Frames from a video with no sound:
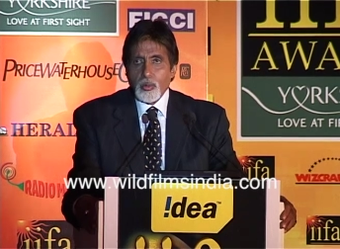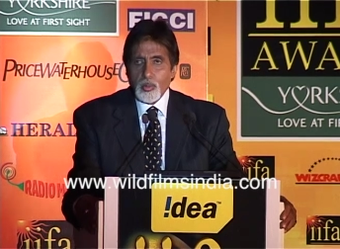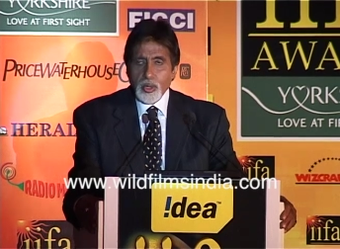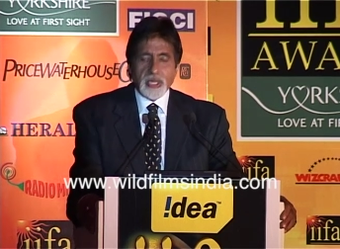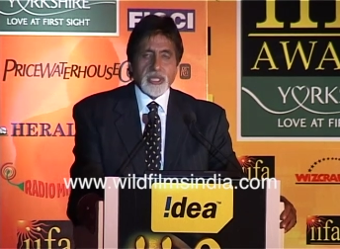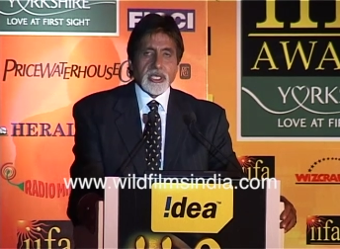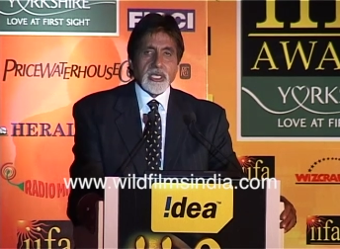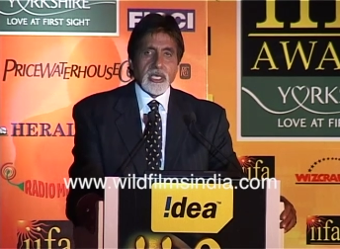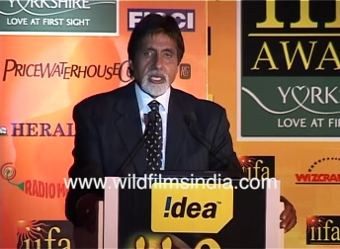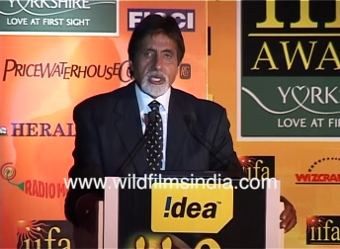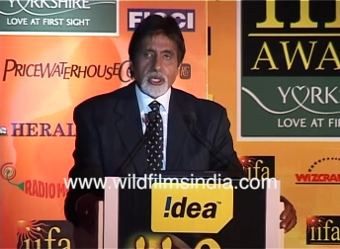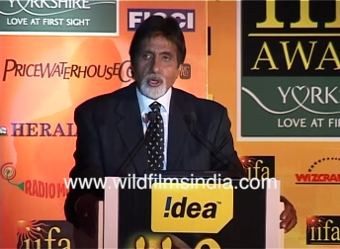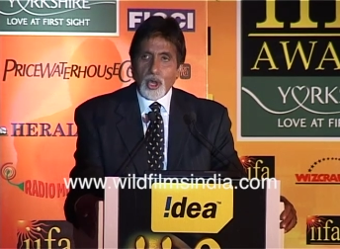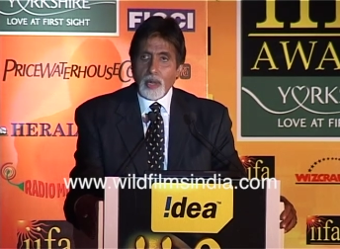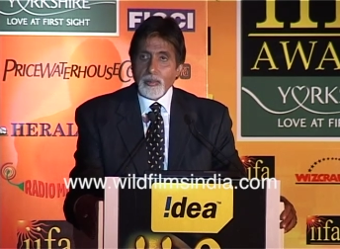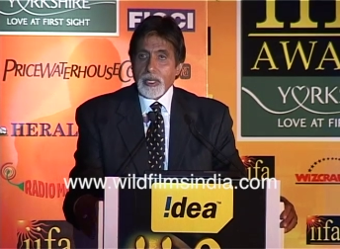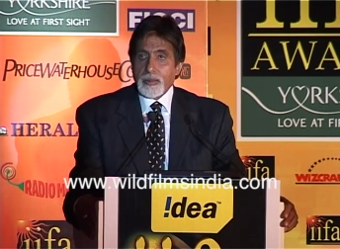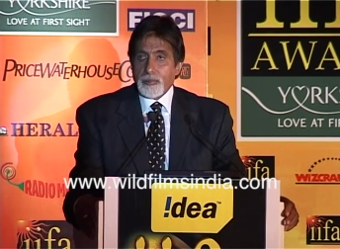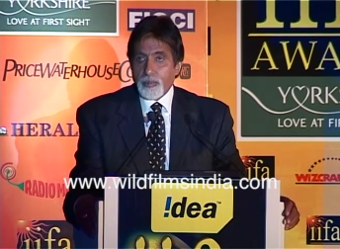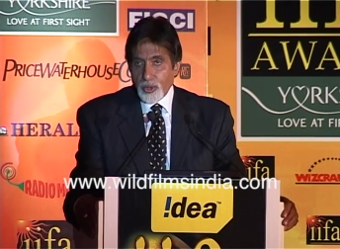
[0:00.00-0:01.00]
With
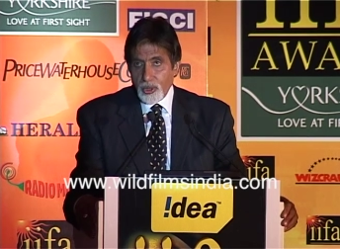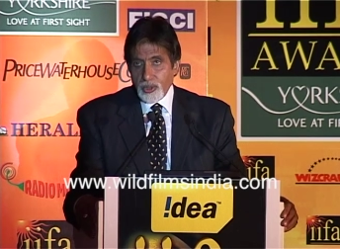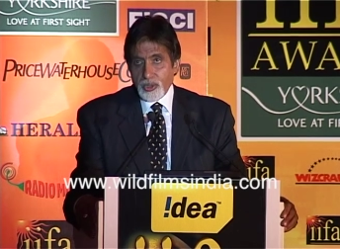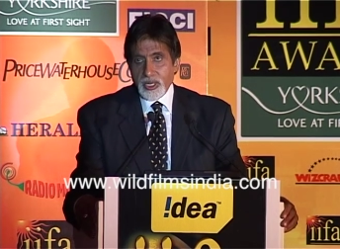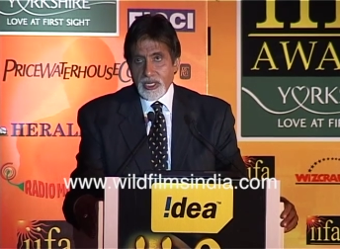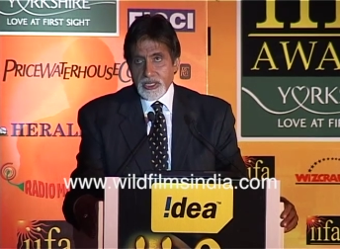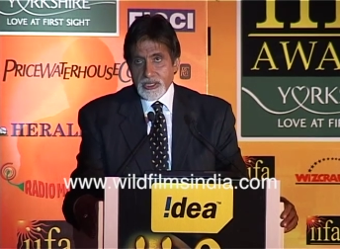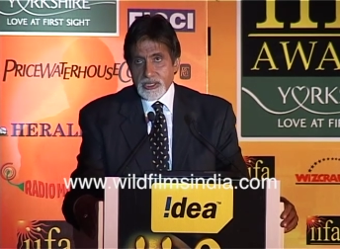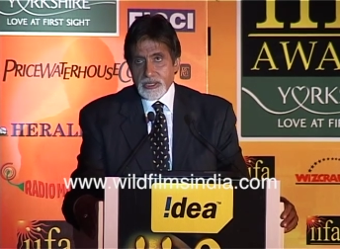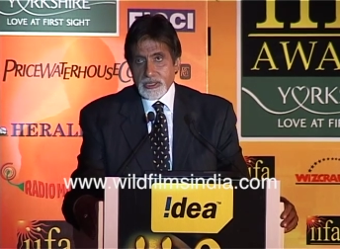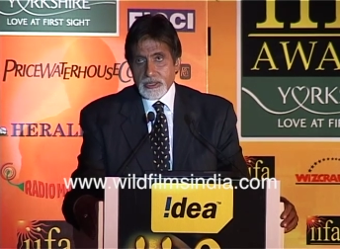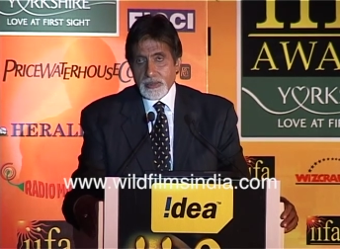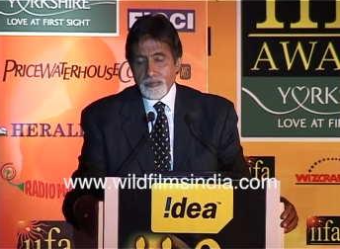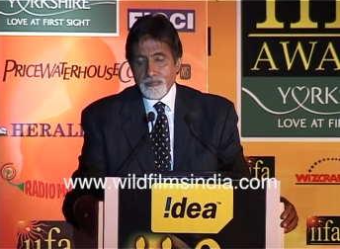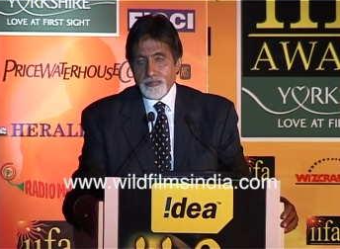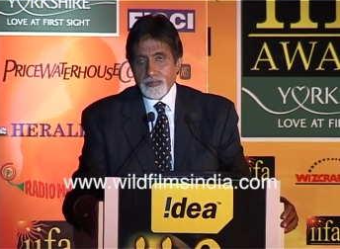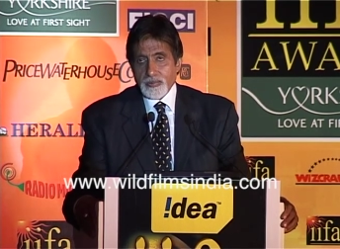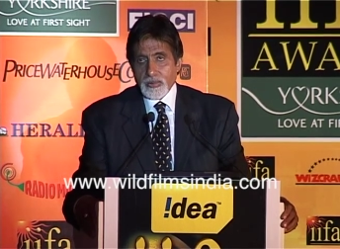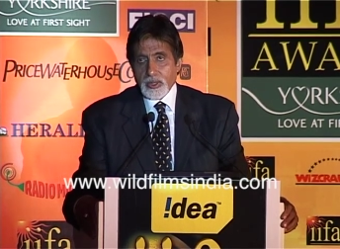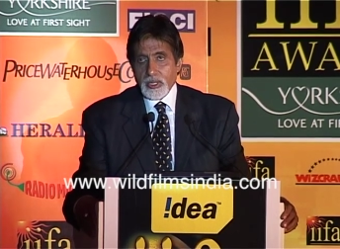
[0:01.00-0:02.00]
economic
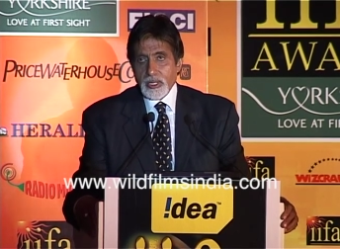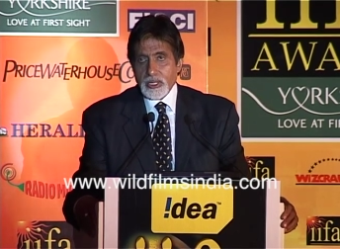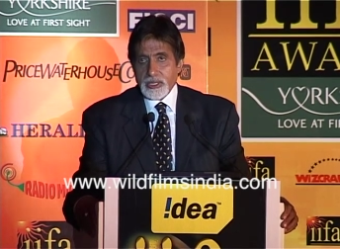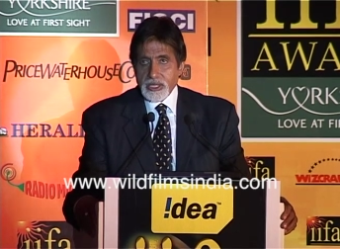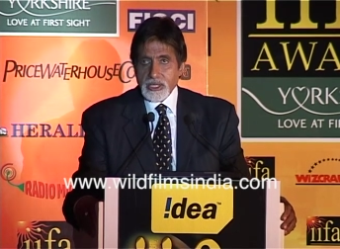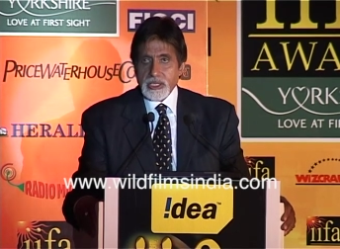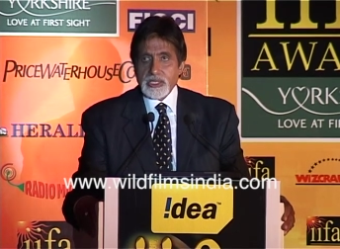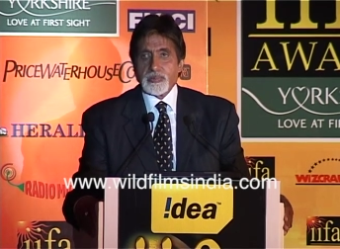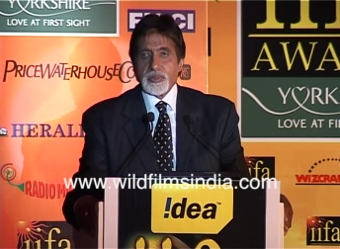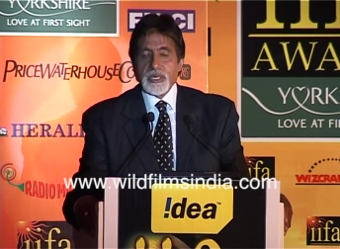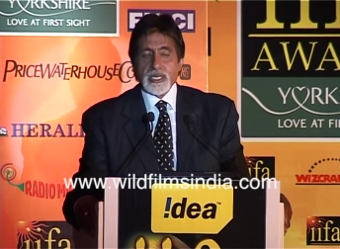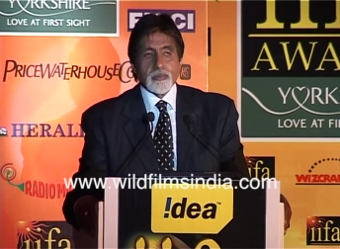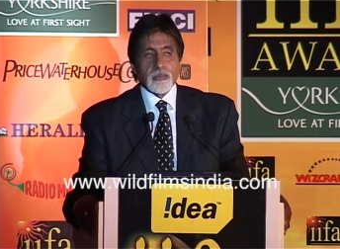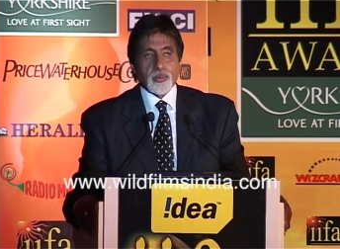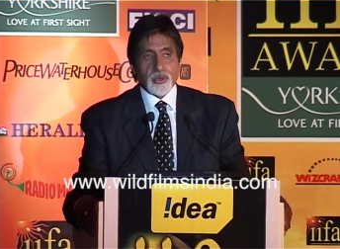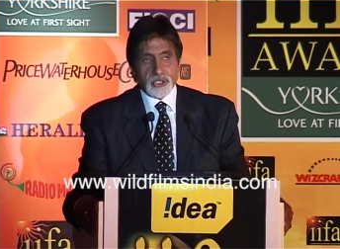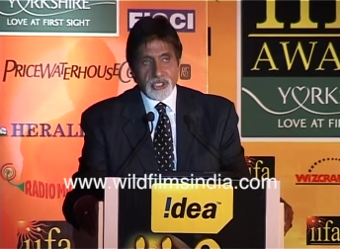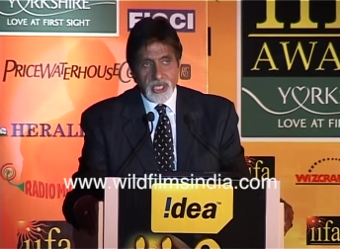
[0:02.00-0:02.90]
progress, it is being